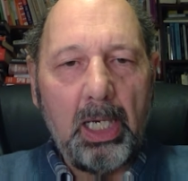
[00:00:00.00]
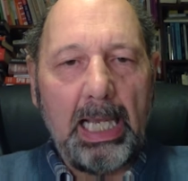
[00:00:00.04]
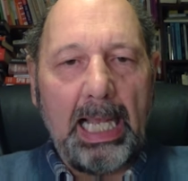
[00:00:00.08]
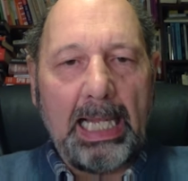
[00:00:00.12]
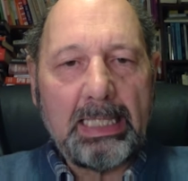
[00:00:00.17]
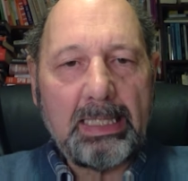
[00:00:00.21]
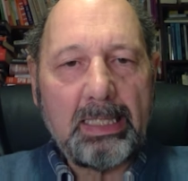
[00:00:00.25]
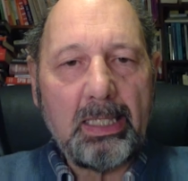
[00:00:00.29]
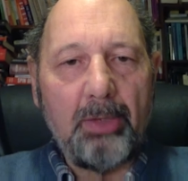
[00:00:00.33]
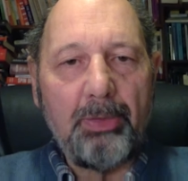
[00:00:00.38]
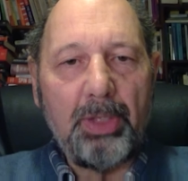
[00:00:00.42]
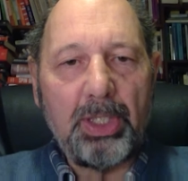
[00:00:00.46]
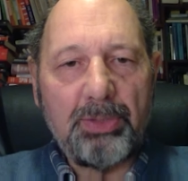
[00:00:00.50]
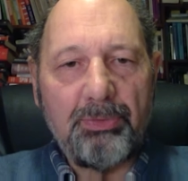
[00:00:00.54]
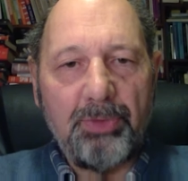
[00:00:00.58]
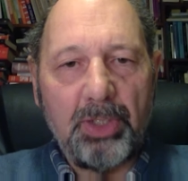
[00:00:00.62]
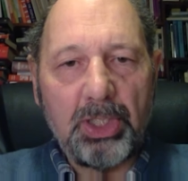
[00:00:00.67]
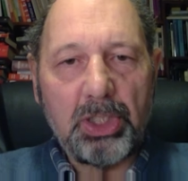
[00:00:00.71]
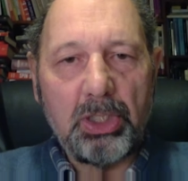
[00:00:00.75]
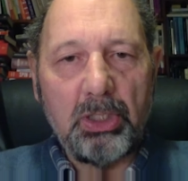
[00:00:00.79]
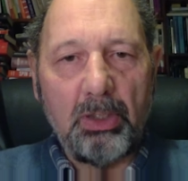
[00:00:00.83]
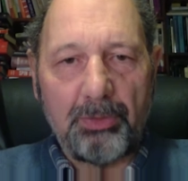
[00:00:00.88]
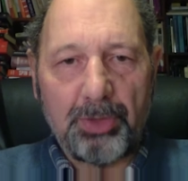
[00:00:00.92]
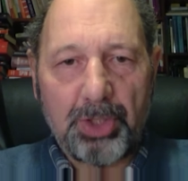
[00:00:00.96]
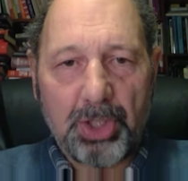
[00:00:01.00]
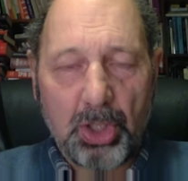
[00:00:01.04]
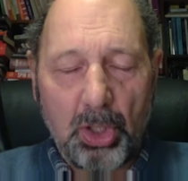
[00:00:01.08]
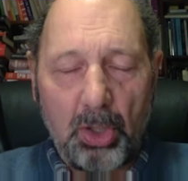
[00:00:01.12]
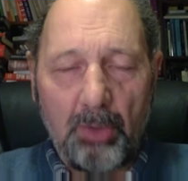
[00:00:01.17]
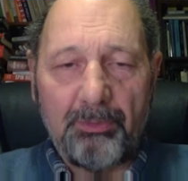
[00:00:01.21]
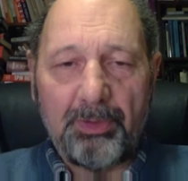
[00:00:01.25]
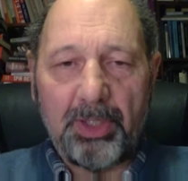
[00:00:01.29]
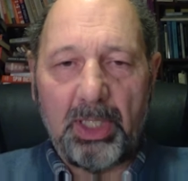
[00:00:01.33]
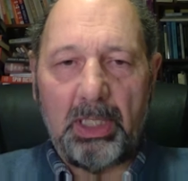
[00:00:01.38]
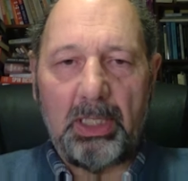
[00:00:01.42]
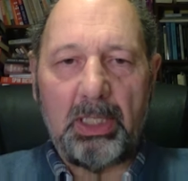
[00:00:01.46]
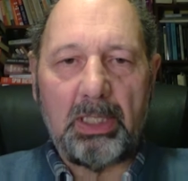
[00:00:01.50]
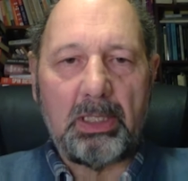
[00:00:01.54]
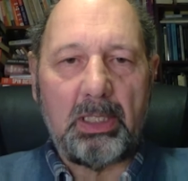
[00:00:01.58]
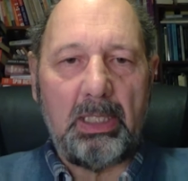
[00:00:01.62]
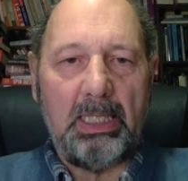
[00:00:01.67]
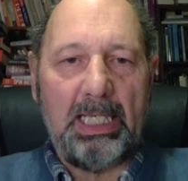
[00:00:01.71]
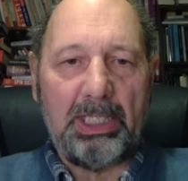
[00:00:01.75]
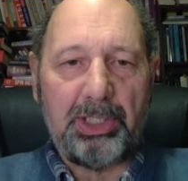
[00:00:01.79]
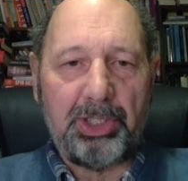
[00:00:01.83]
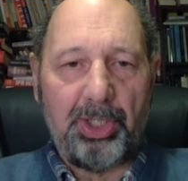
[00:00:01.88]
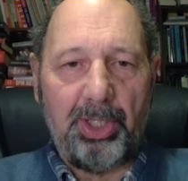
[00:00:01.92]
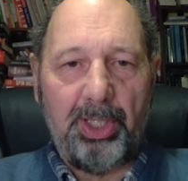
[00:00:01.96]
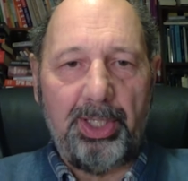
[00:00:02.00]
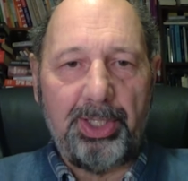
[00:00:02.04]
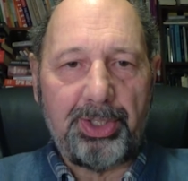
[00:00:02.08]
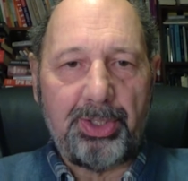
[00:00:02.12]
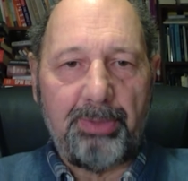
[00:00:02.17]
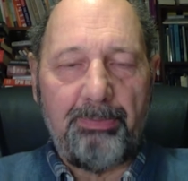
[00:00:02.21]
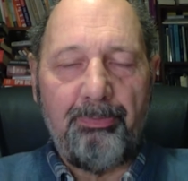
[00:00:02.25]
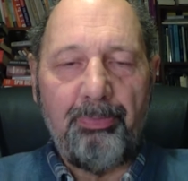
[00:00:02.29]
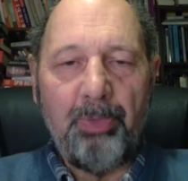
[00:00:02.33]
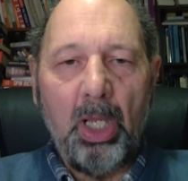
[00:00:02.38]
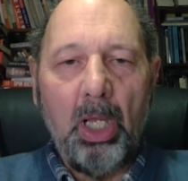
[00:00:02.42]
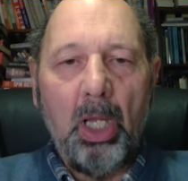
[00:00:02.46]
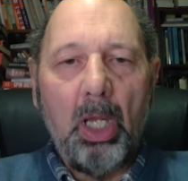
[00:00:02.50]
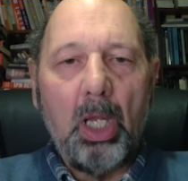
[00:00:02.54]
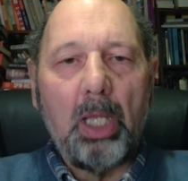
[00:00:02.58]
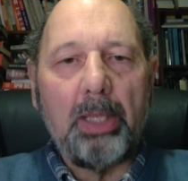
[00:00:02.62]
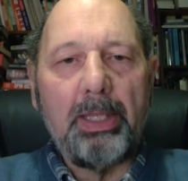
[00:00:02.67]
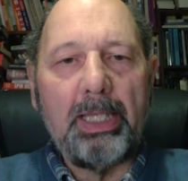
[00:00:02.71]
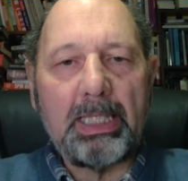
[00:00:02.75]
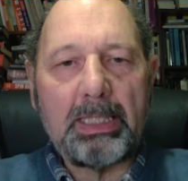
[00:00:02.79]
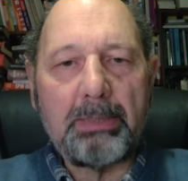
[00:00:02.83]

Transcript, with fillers: Uh, and so this vision of sovereign internationalism,